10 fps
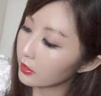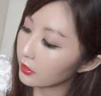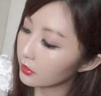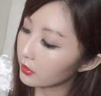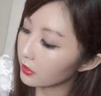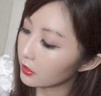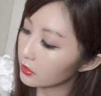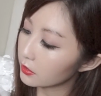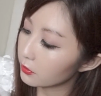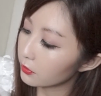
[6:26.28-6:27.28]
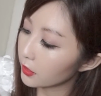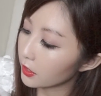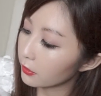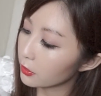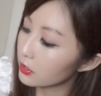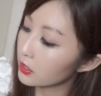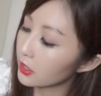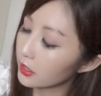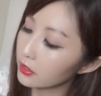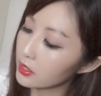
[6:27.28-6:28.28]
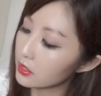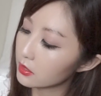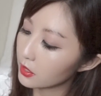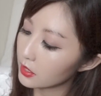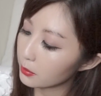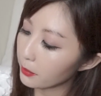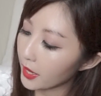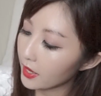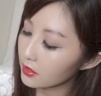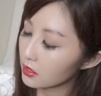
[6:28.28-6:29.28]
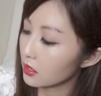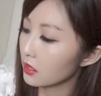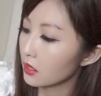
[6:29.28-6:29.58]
I think is very versatile. It's matte,